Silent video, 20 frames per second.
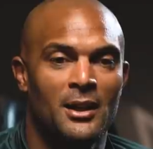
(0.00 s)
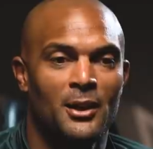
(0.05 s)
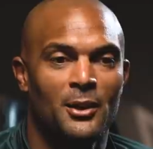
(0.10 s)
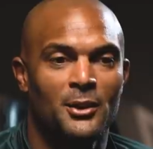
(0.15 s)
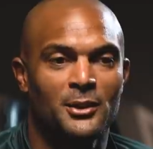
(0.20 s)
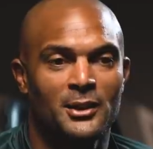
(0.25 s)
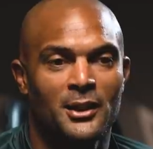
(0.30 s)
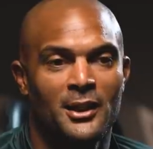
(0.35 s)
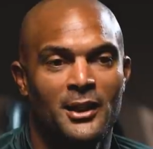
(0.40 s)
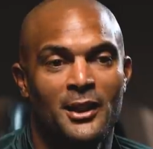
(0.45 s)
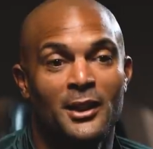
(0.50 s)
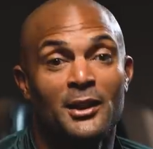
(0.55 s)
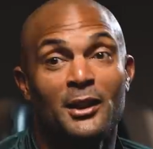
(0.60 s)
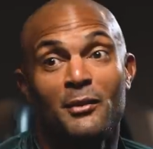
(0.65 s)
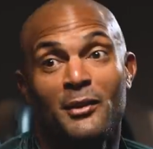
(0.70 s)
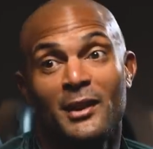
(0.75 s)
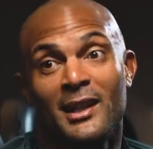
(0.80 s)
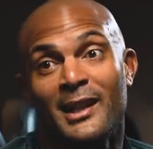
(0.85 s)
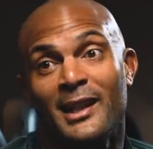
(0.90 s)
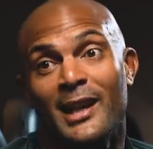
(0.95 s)
I was at the
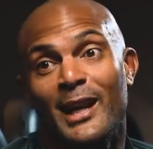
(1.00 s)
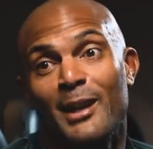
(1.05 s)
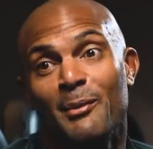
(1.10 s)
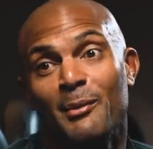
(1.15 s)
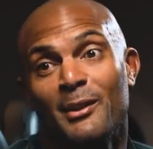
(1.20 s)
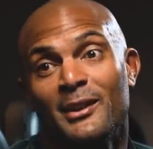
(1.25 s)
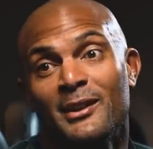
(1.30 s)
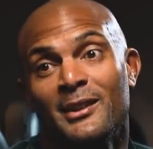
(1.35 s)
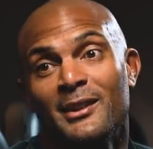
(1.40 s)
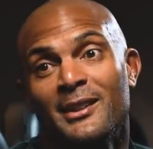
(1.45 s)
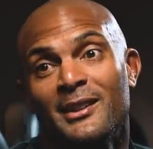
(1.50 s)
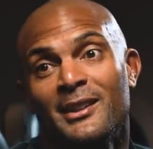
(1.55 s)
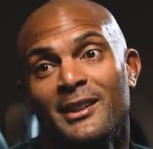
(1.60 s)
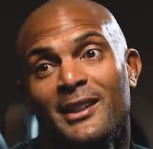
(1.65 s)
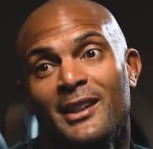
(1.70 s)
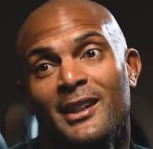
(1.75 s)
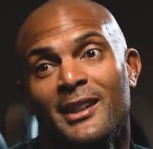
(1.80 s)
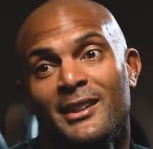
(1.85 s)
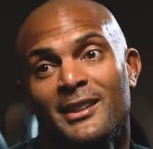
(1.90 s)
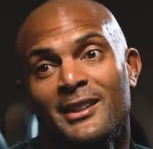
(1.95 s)
Villa game
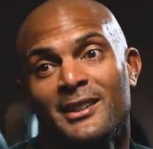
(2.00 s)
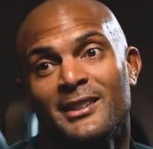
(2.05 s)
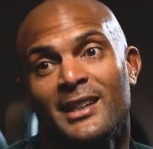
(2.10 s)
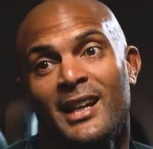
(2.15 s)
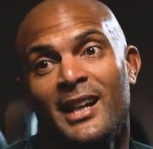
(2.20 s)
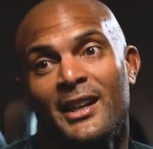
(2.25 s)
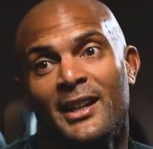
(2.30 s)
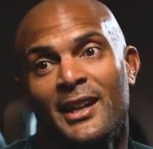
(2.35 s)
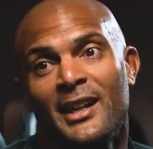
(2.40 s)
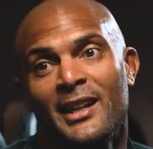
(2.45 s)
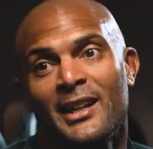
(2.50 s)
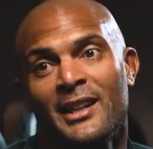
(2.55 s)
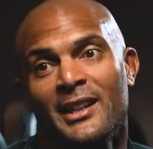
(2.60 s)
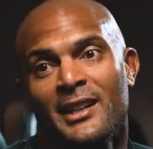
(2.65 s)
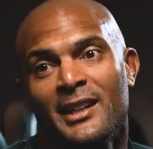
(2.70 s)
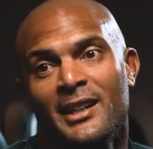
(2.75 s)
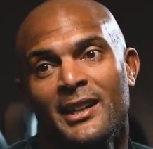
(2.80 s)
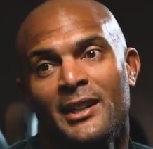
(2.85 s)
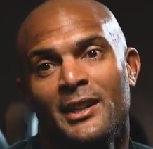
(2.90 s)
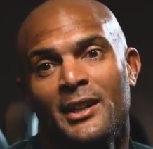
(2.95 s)
on Saturday,
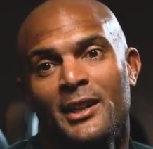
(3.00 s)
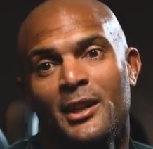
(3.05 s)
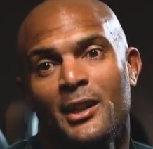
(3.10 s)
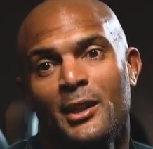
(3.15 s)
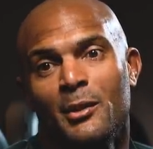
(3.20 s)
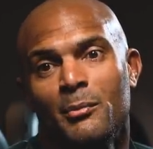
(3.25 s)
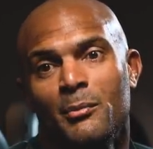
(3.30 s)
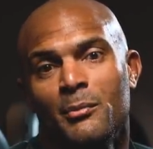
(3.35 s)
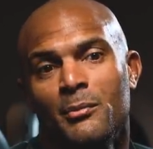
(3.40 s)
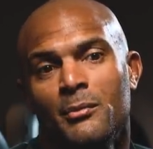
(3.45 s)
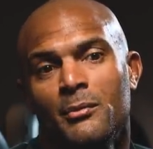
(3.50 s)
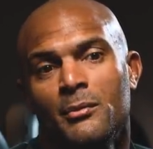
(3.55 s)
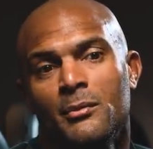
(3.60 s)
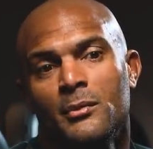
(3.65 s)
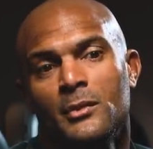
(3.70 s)
and